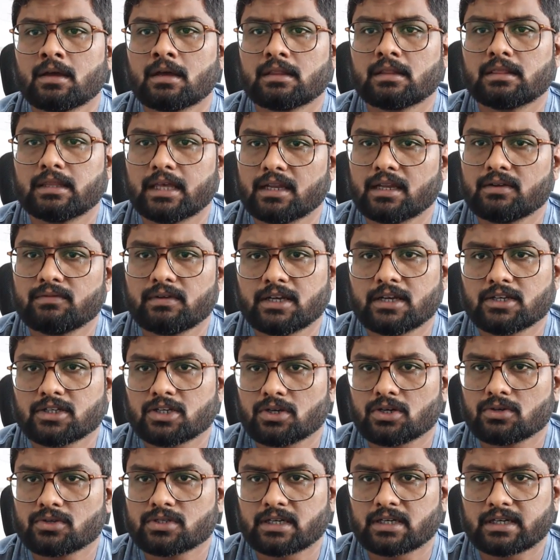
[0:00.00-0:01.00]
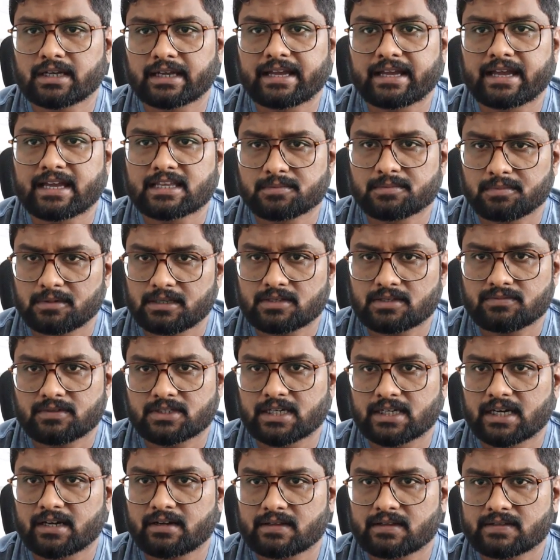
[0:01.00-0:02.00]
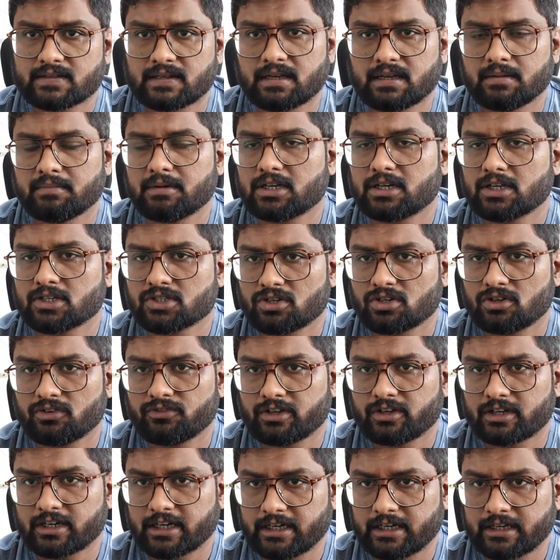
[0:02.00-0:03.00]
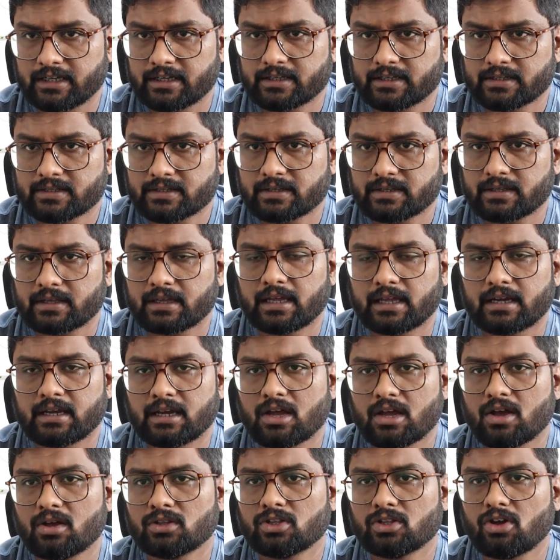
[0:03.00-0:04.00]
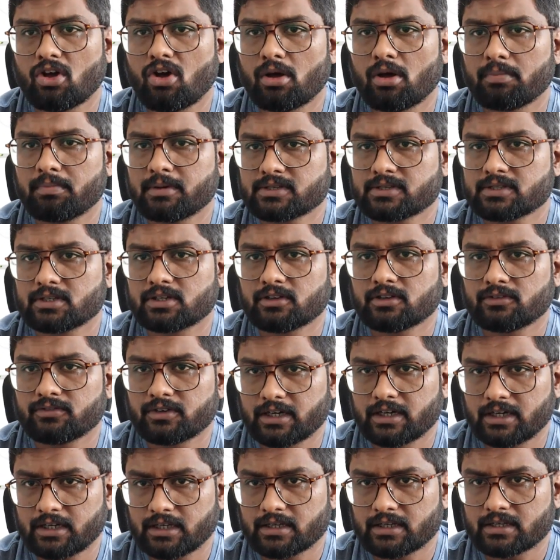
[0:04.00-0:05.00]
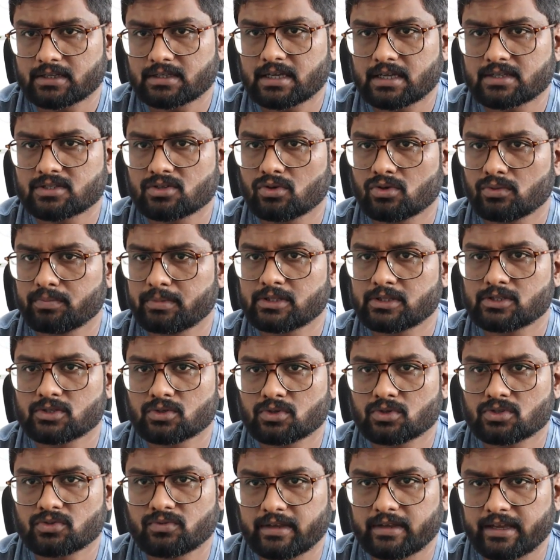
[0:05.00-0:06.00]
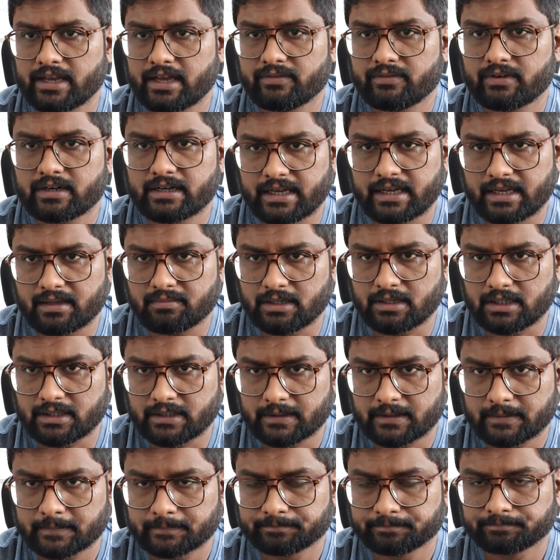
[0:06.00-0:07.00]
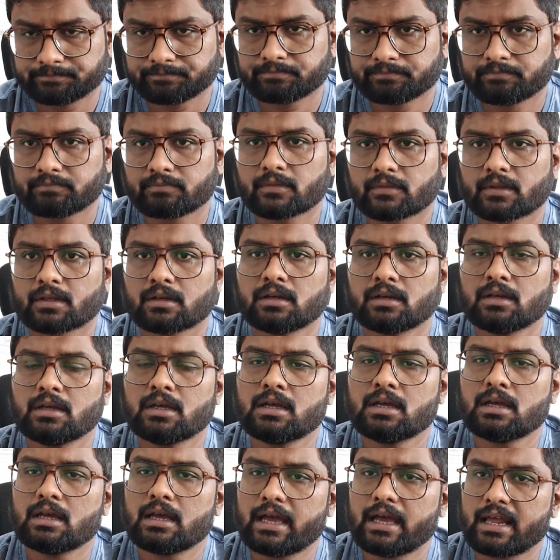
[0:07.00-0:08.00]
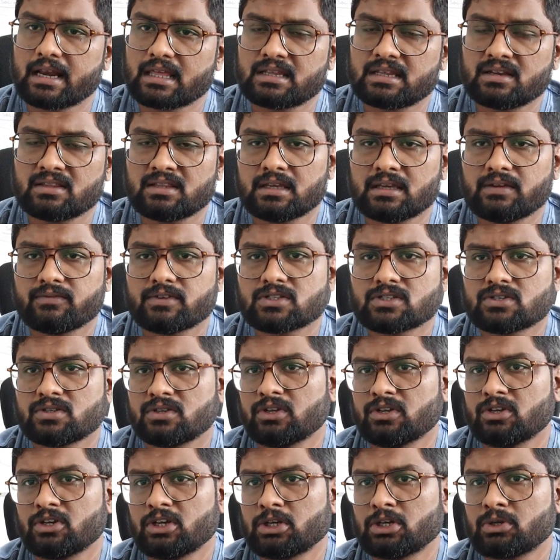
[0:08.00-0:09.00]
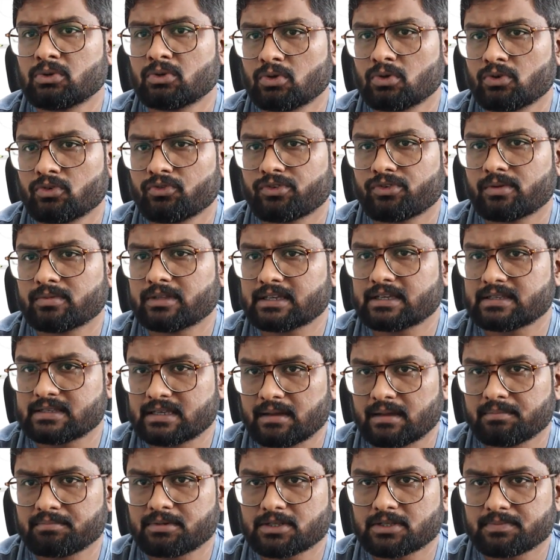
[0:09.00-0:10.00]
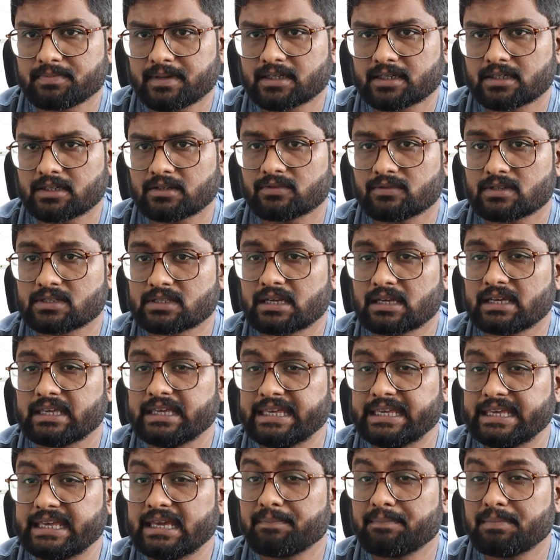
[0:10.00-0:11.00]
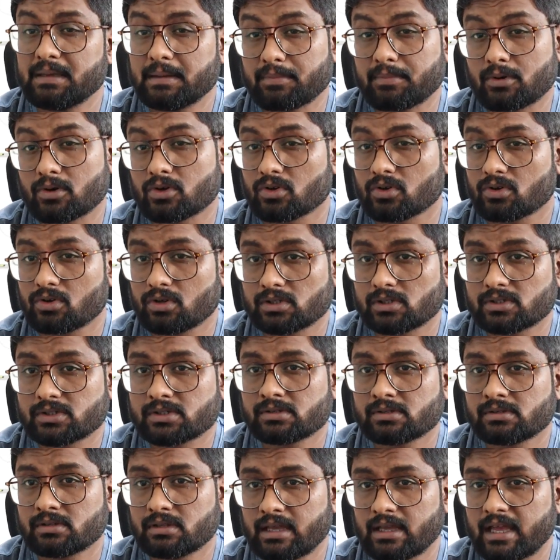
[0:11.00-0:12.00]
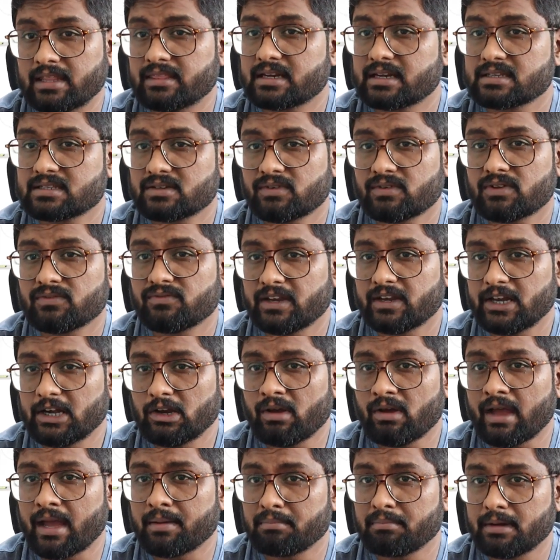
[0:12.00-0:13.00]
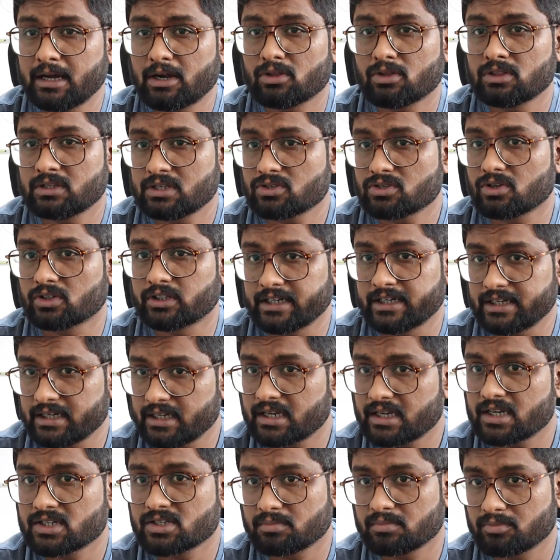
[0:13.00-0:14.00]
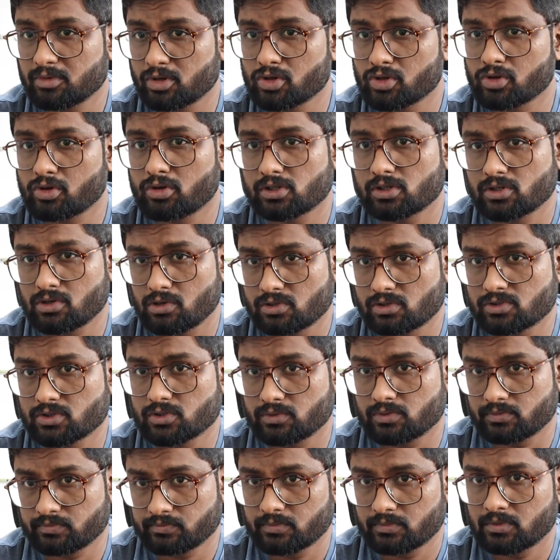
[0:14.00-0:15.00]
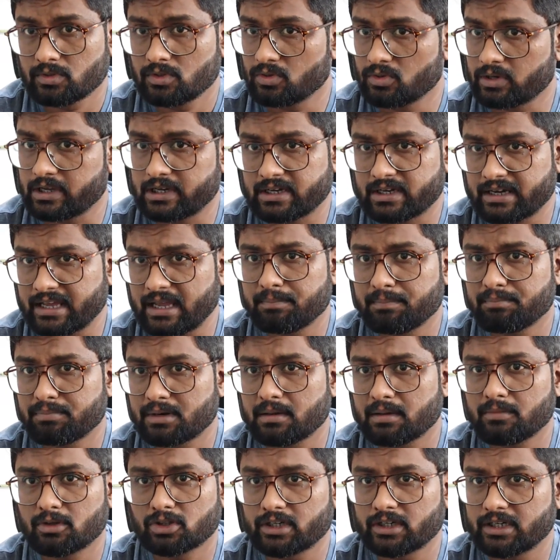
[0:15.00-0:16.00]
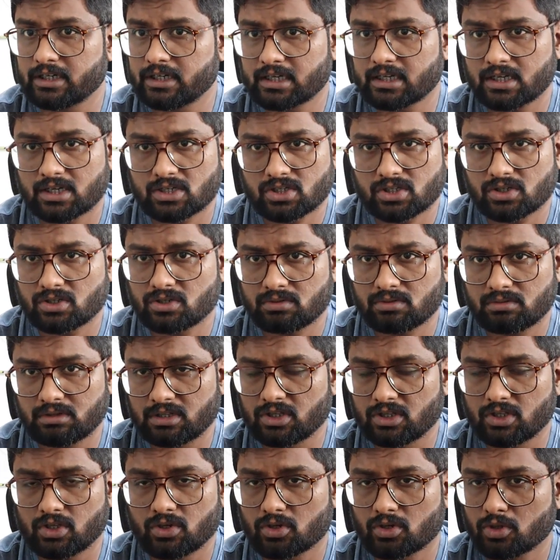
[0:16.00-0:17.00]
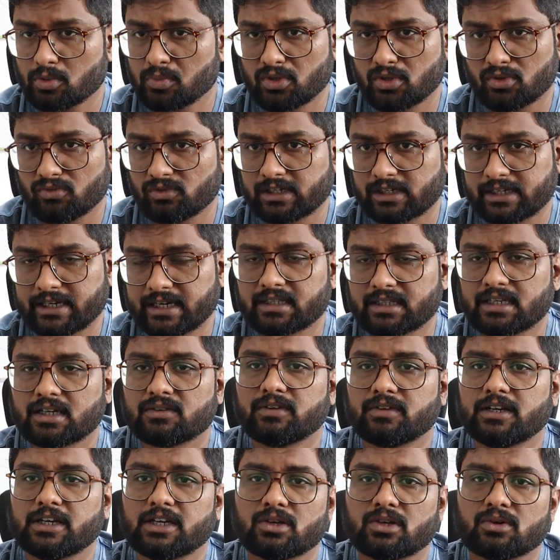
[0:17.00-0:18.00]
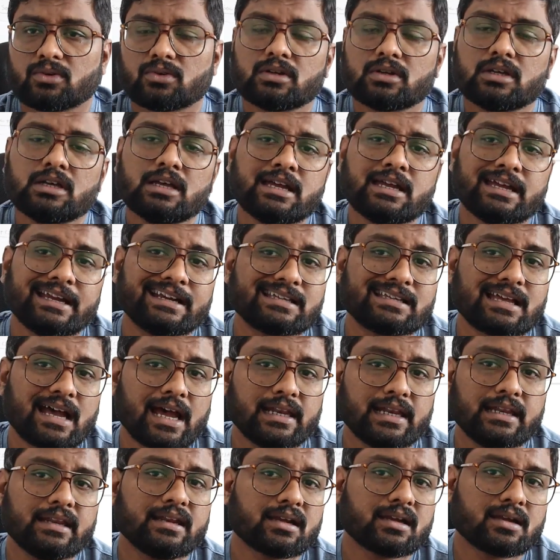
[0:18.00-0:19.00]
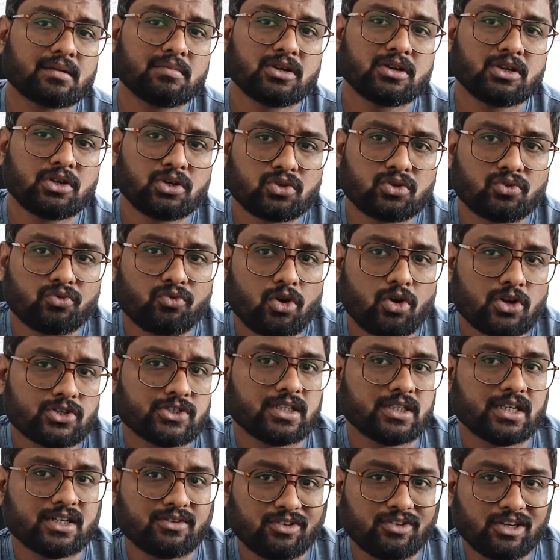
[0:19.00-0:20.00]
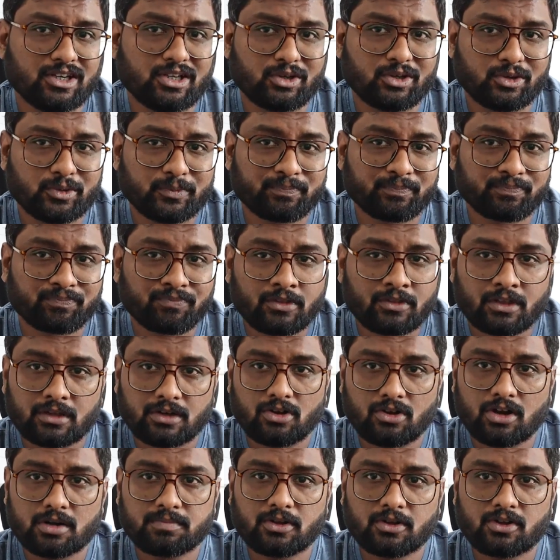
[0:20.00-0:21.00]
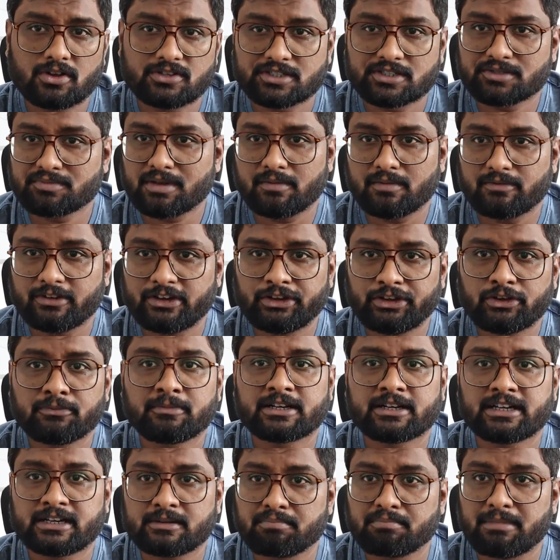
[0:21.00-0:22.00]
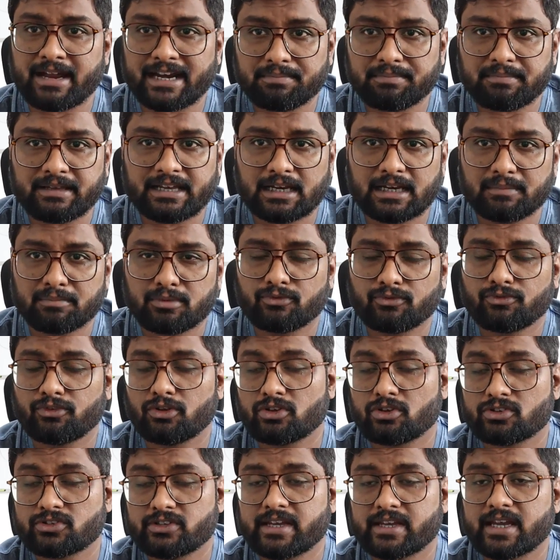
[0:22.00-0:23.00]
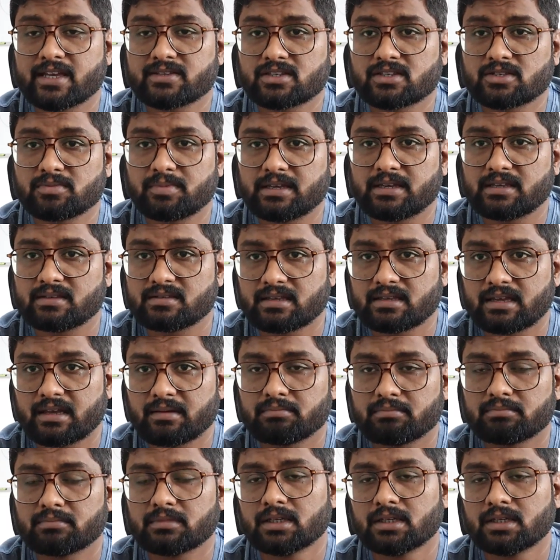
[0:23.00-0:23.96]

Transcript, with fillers: Then we introduced a TACACS Plus, which address the limitation of a RADIUS. And now the opposite of RADIUS as an open source, we have a diameter. Another thing which you need to know from the exam perspective is the E A P protocols. And there is a one video I made on this authentication protocol also. You can type P R U B authentication in the YouTube, you will get that video. It highly recommend you to watch that video, not because it's my video, but it might be helpful for your C I S S P exam.